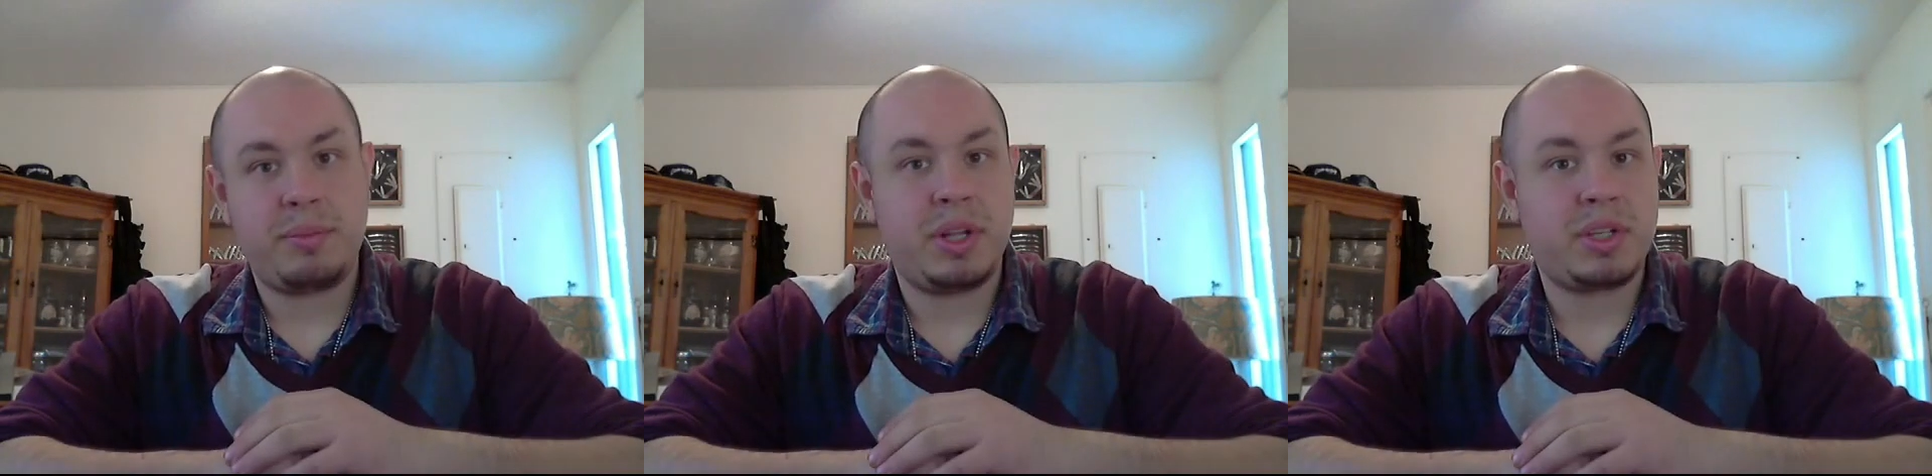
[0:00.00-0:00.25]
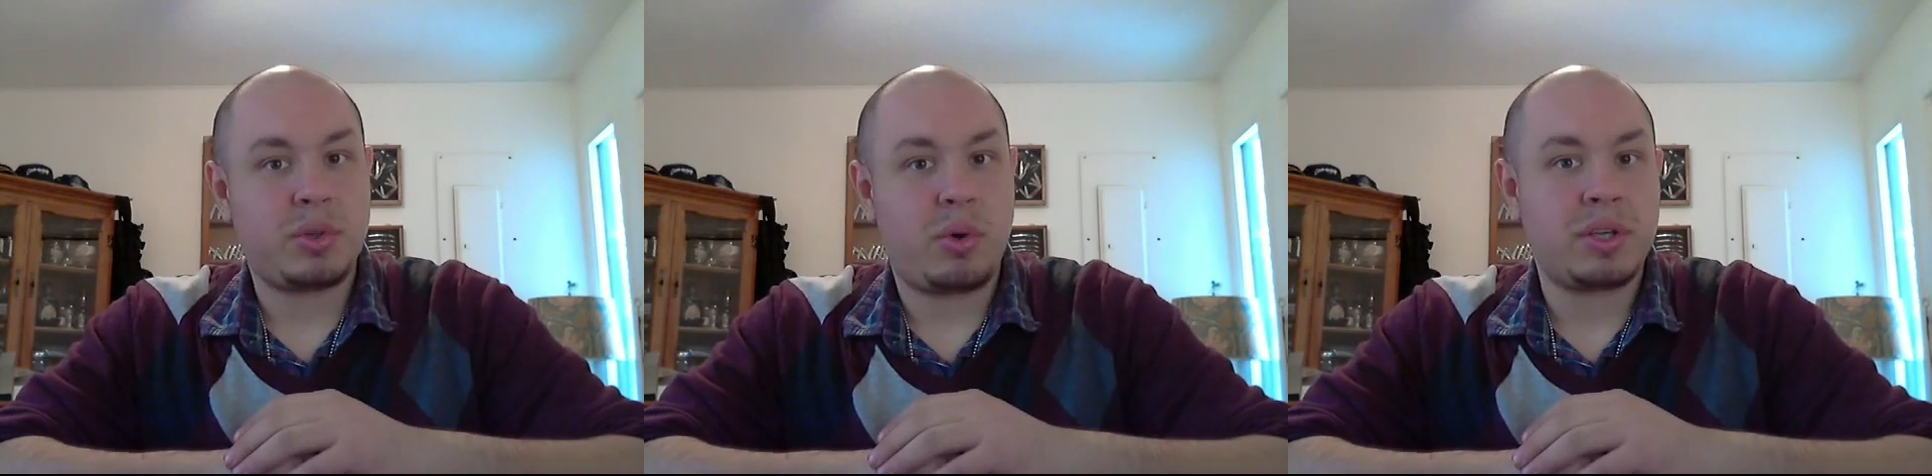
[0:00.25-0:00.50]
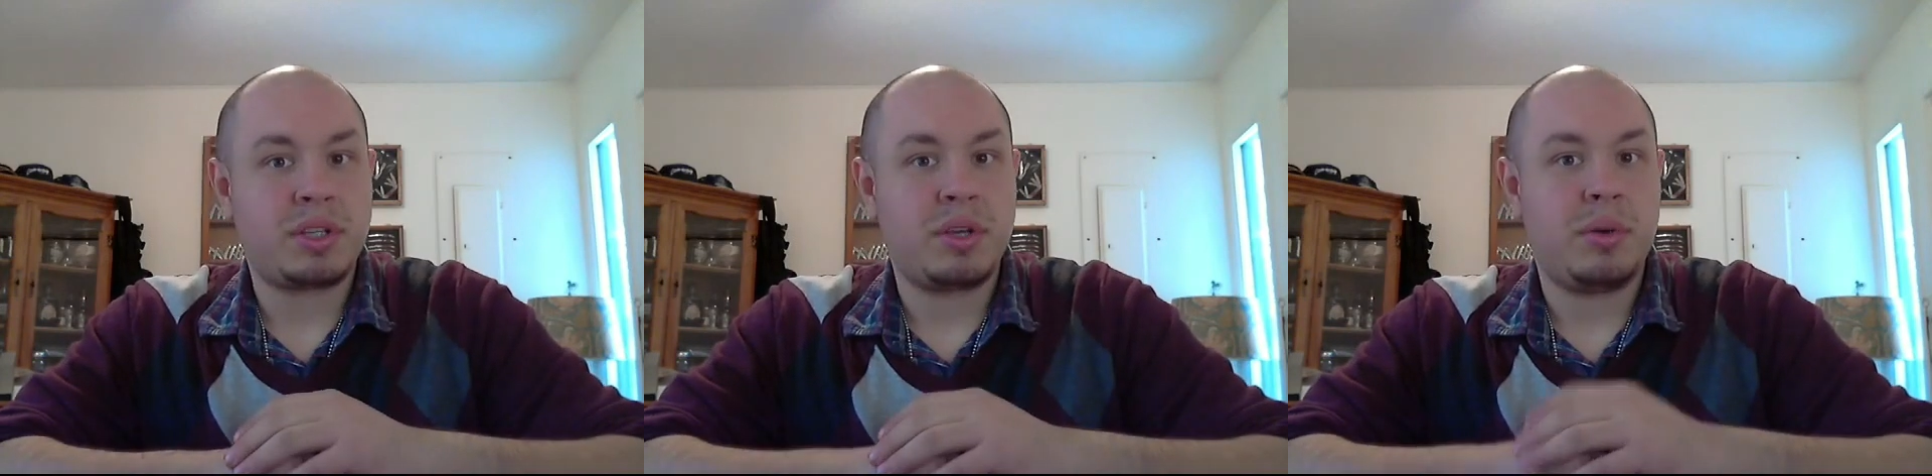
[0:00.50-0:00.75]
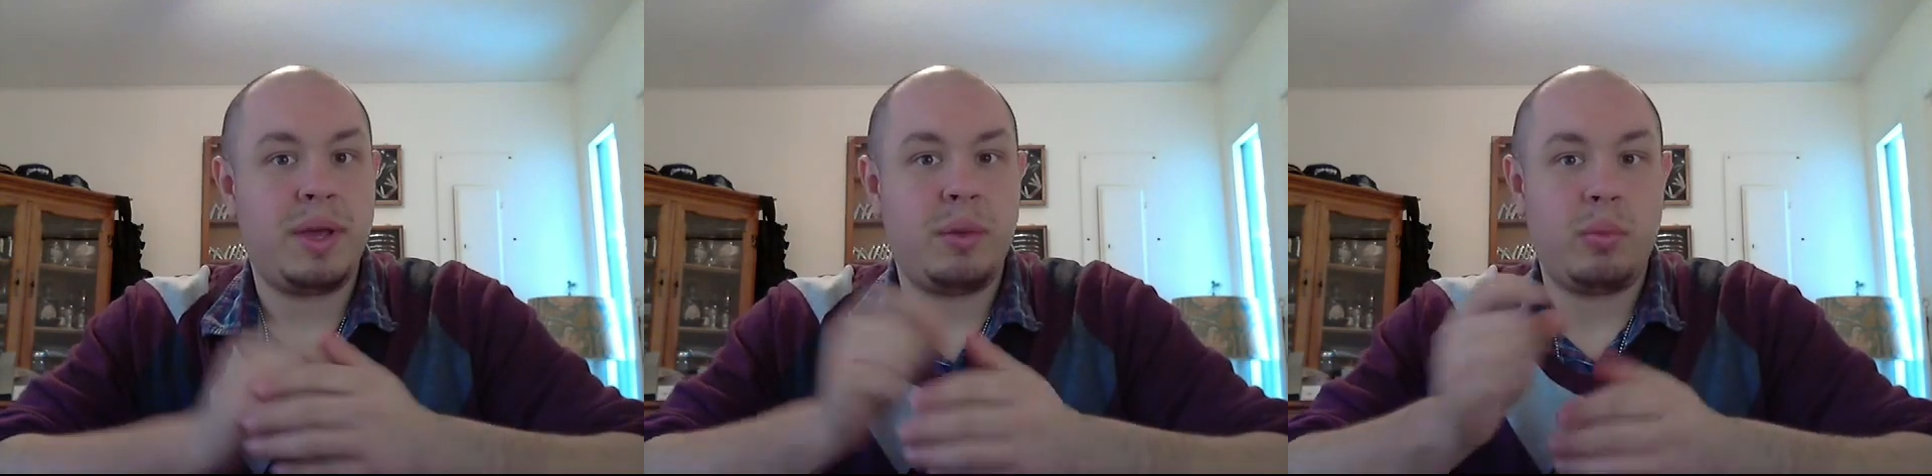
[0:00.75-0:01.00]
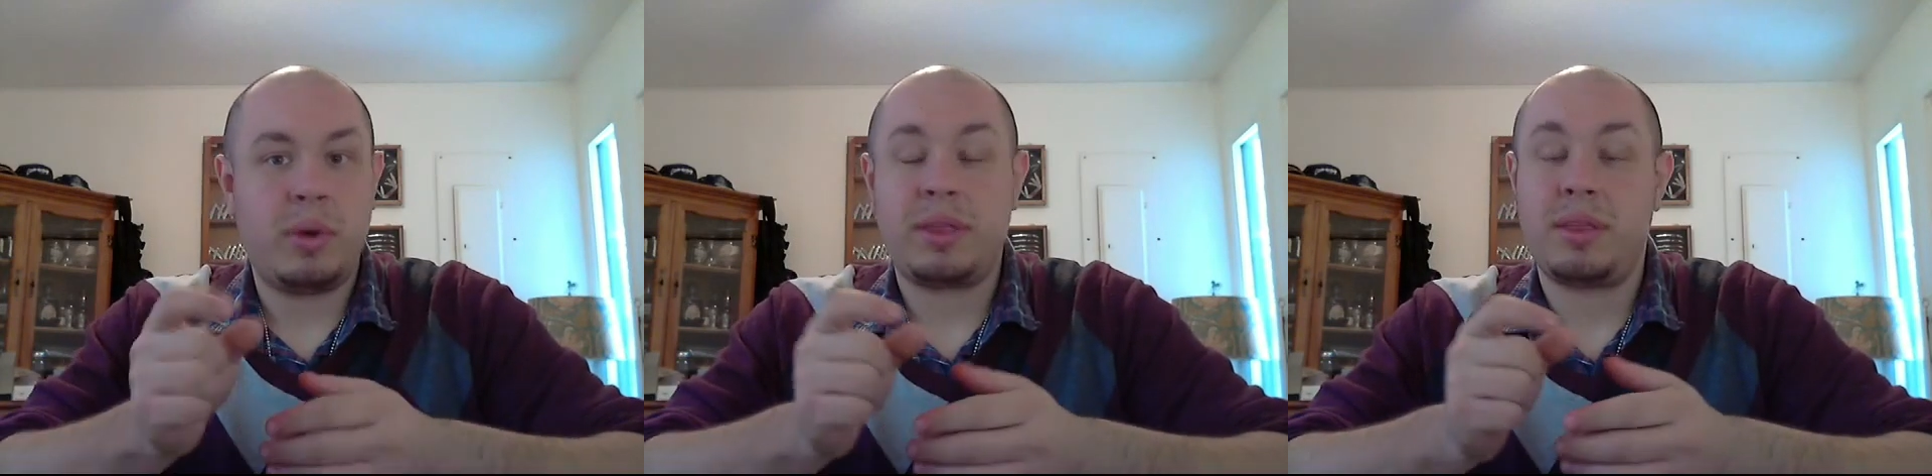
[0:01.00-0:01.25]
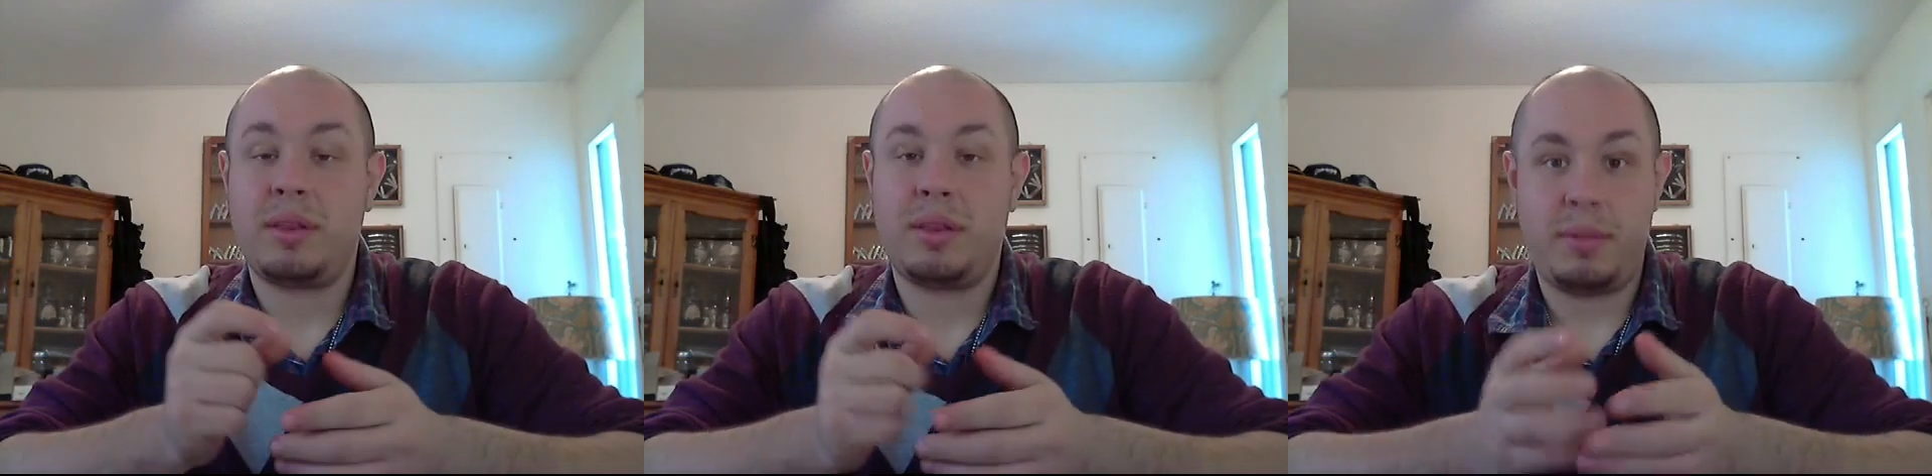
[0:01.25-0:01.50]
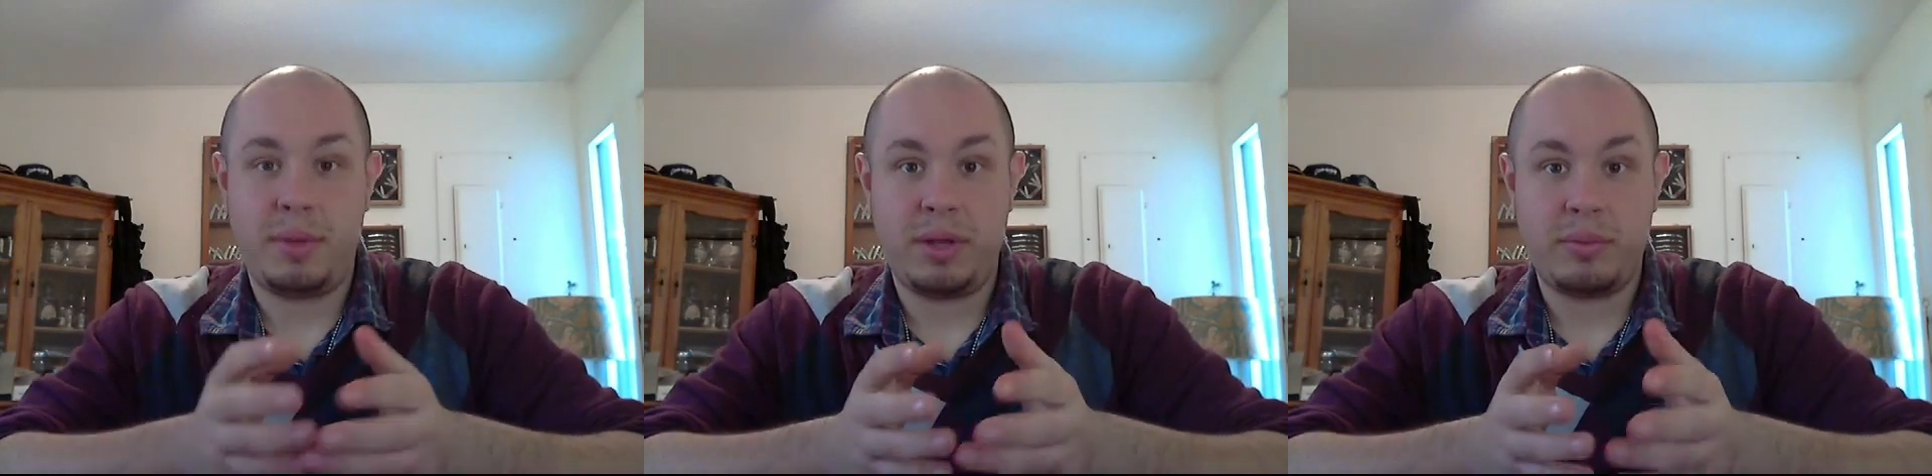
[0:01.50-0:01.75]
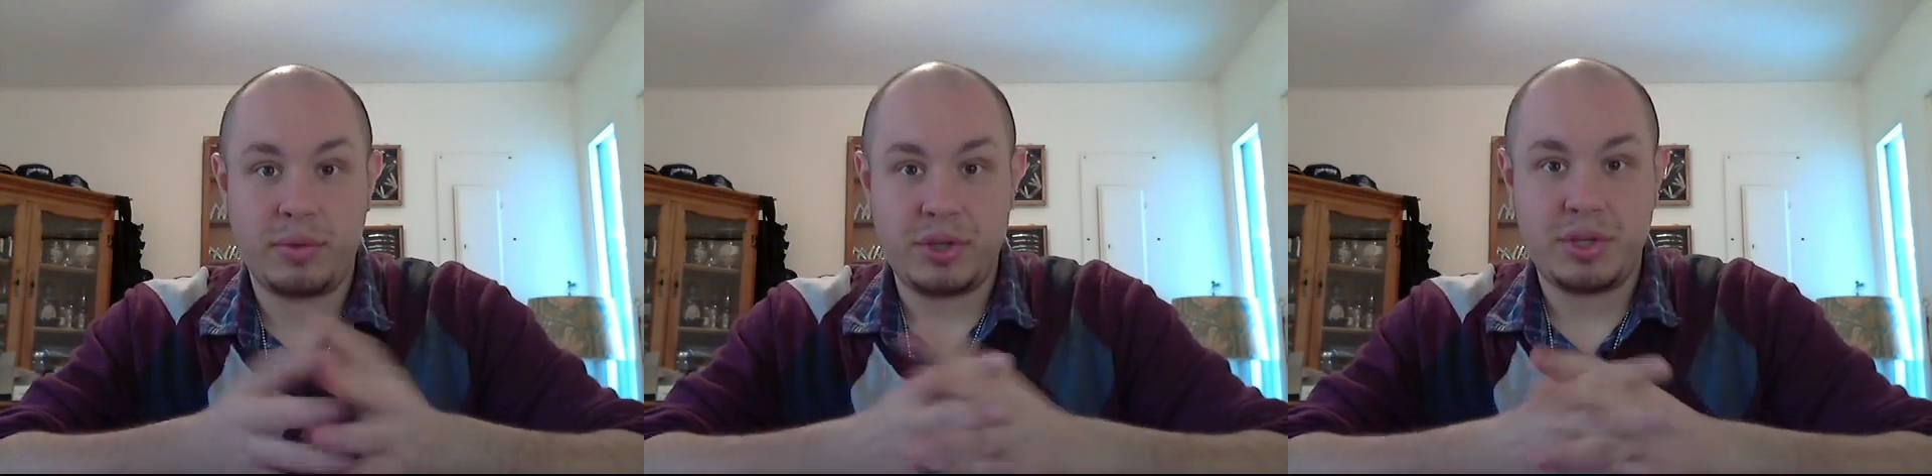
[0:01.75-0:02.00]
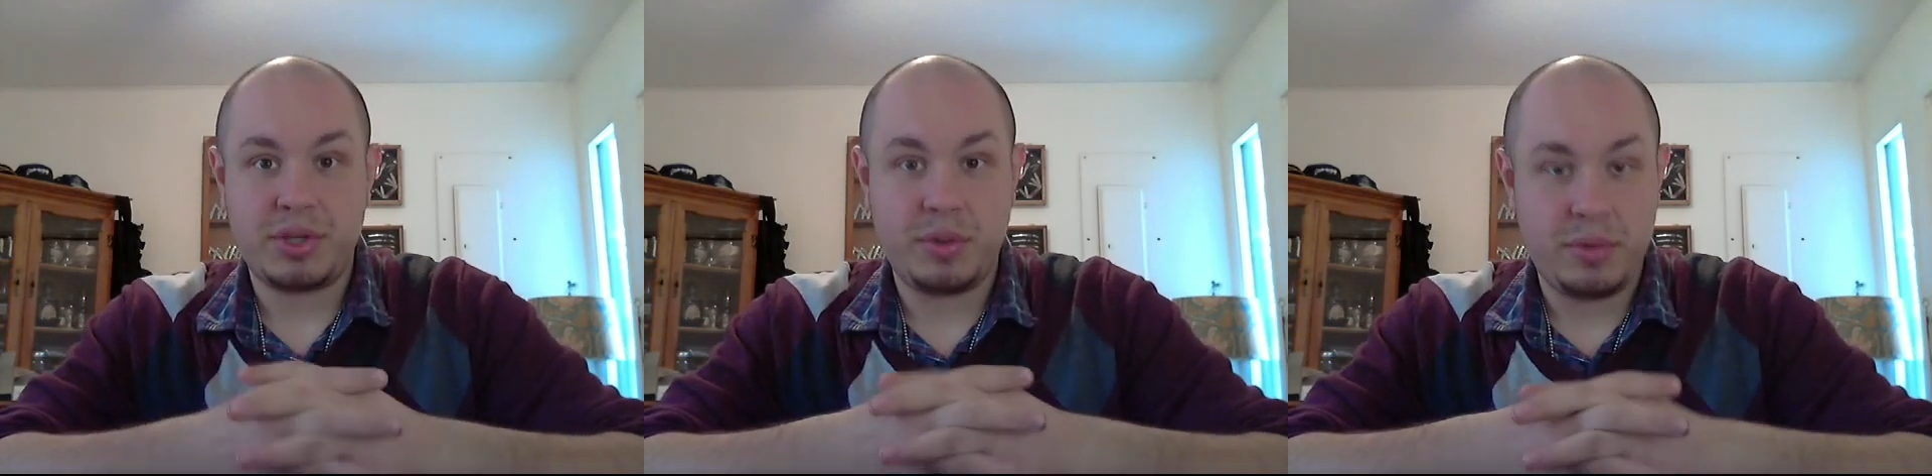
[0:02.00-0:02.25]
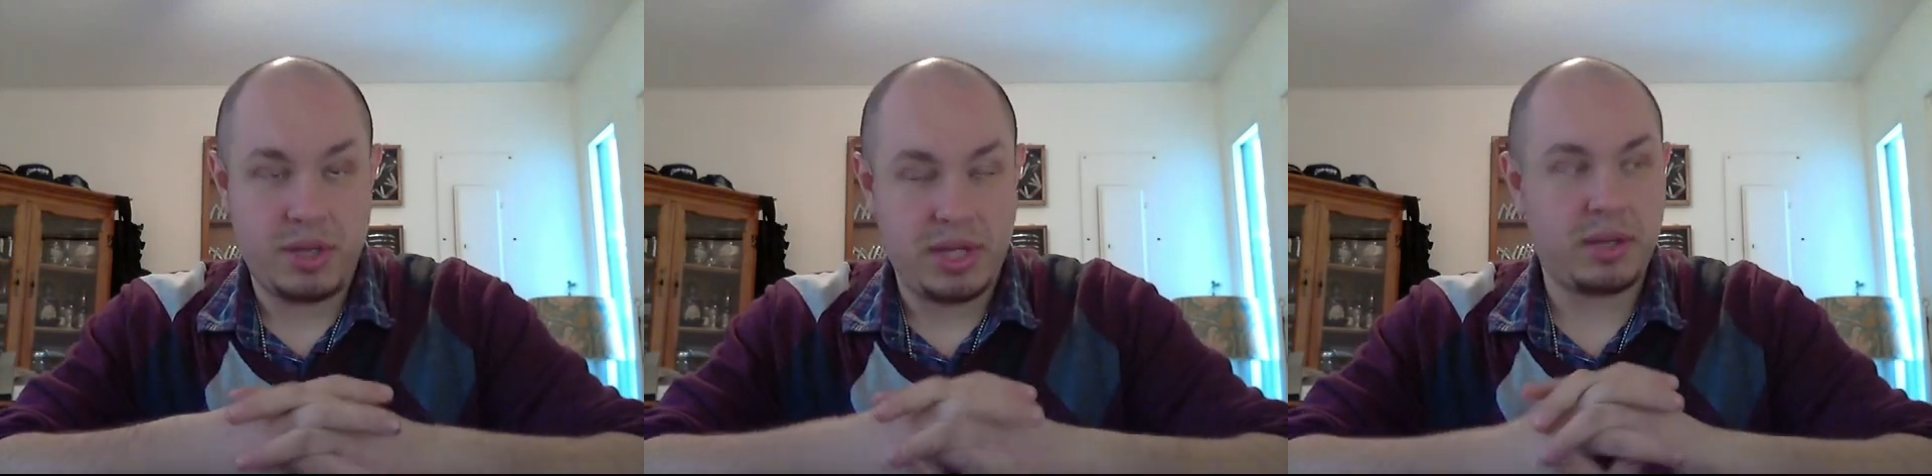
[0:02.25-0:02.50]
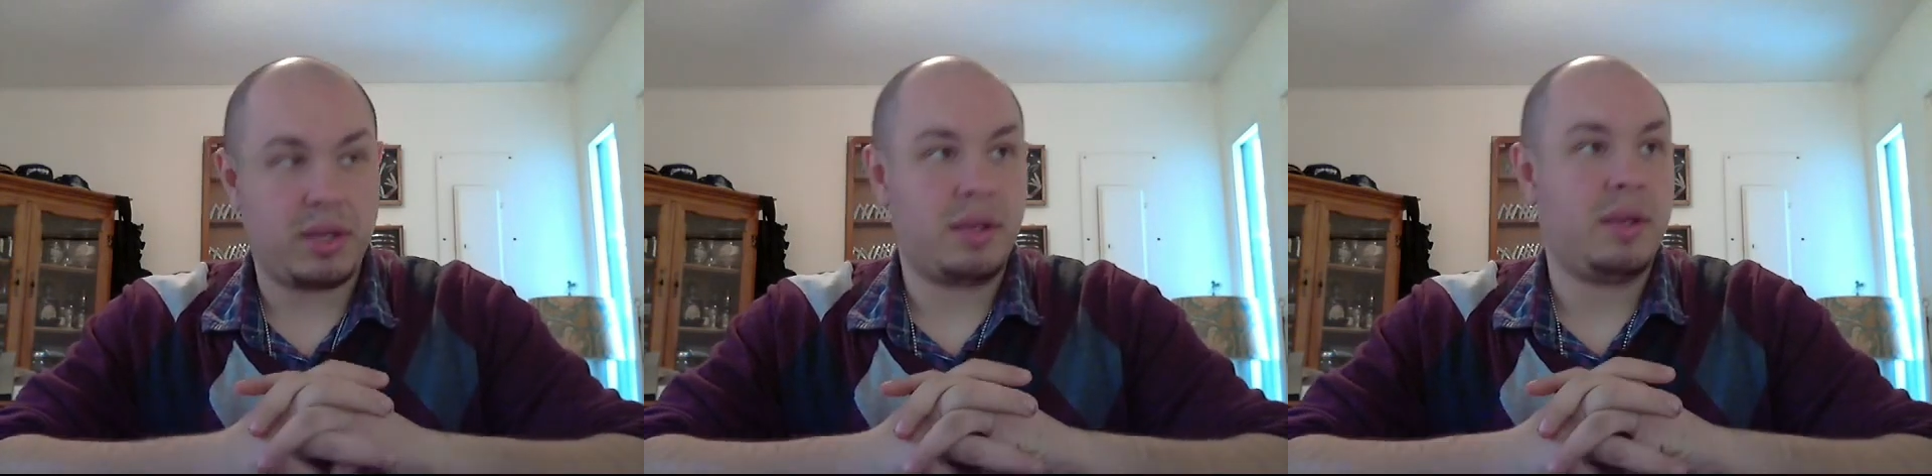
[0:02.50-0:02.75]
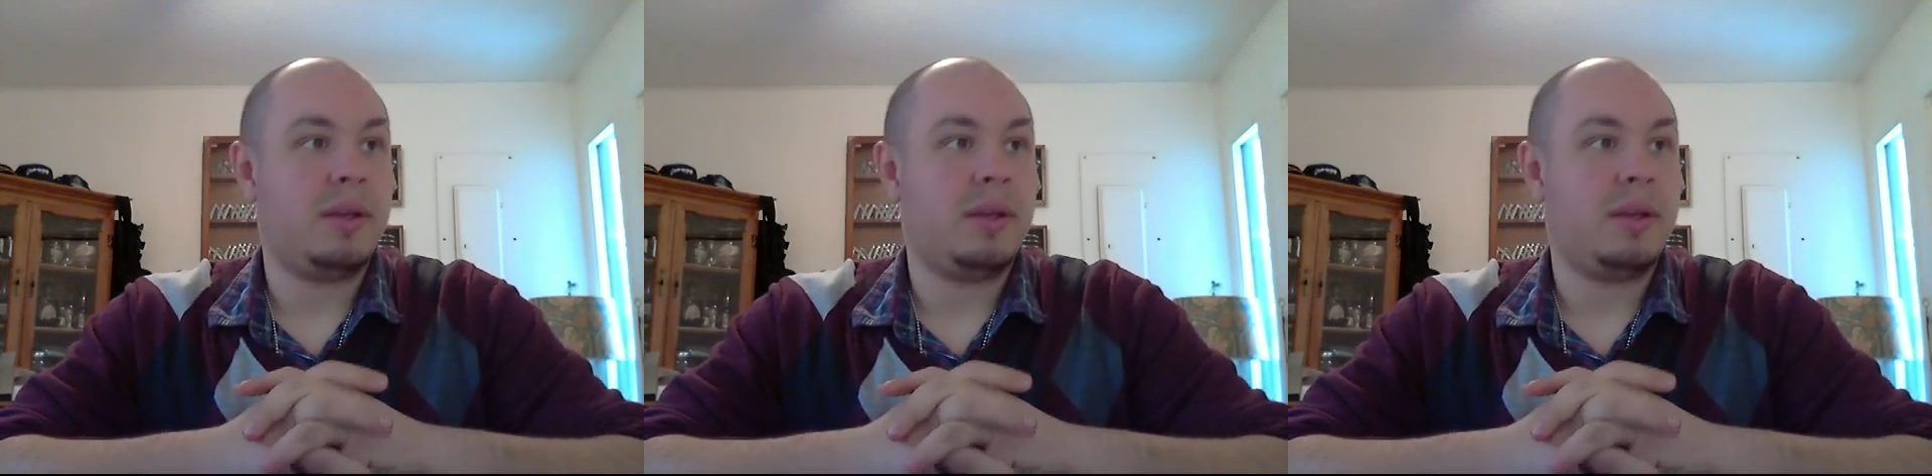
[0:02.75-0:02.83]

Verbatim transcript: but it's also a width limit, which is unique.